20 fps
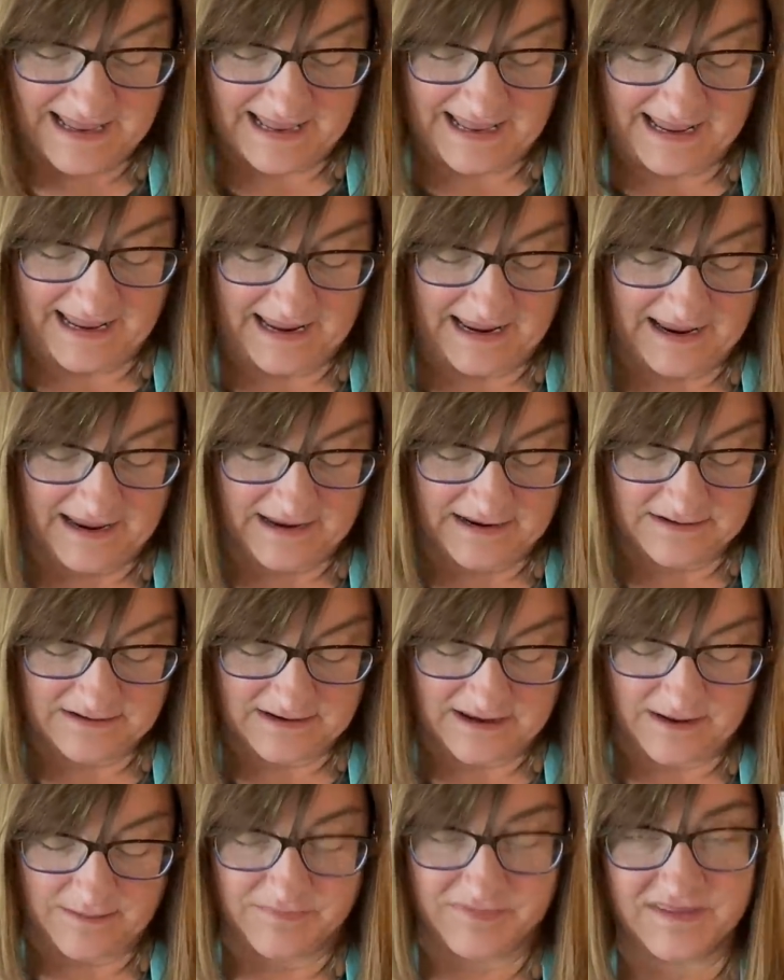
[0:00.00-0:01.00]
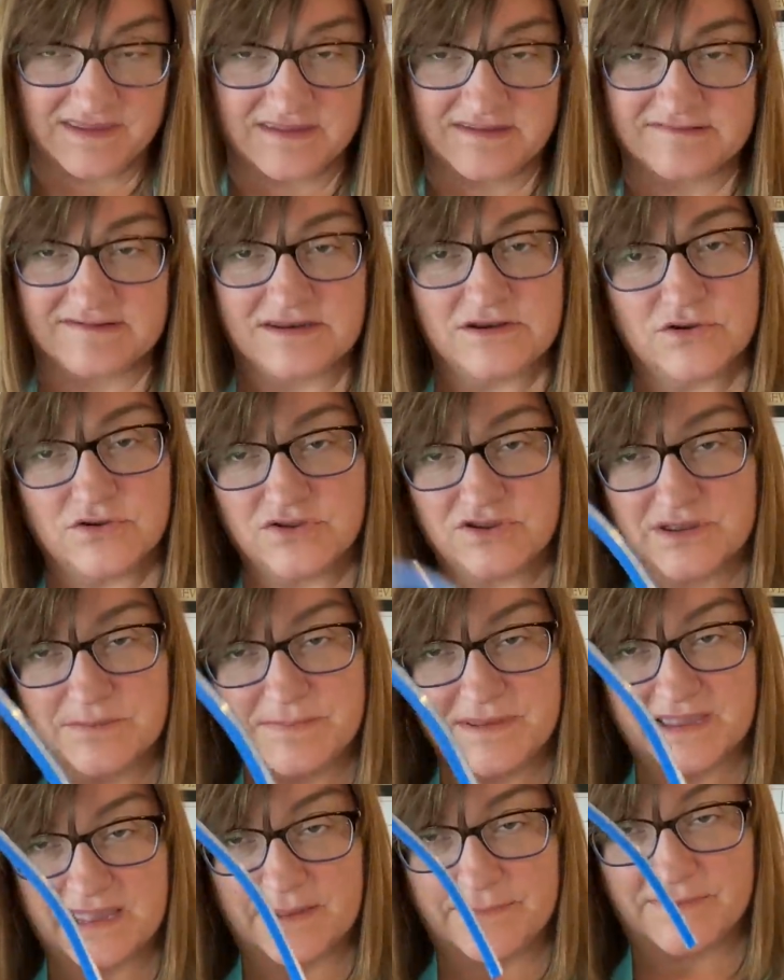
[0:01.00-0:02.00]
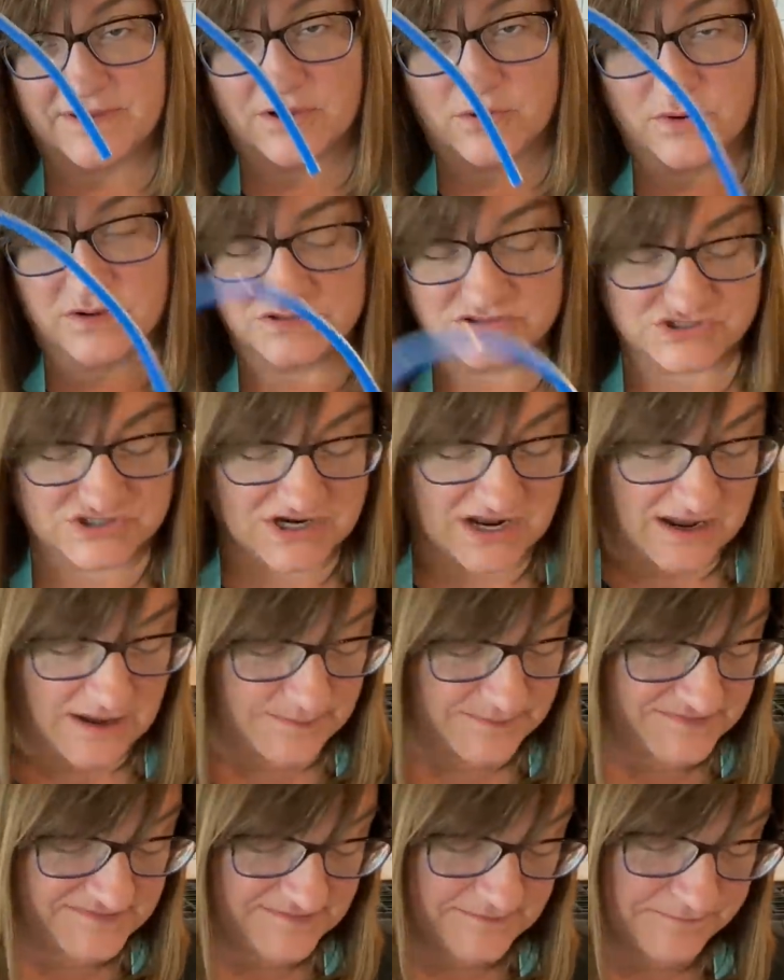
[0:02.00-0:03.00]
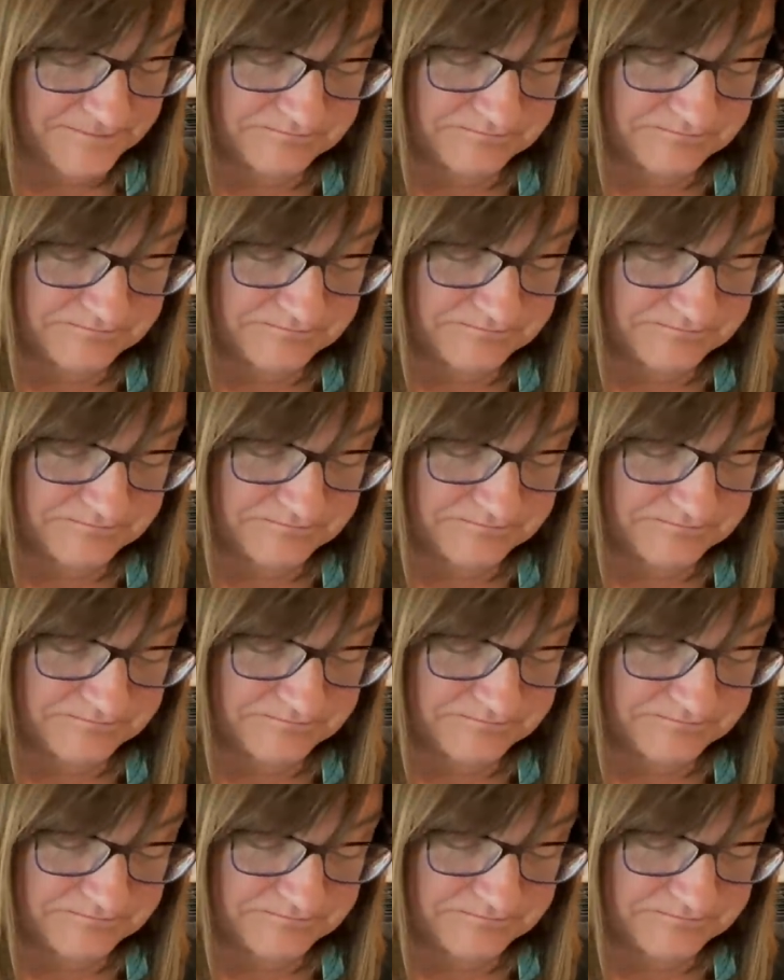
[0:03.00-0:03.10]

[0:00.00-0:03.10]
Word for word: And um, these I know you can pick up at quilt shops.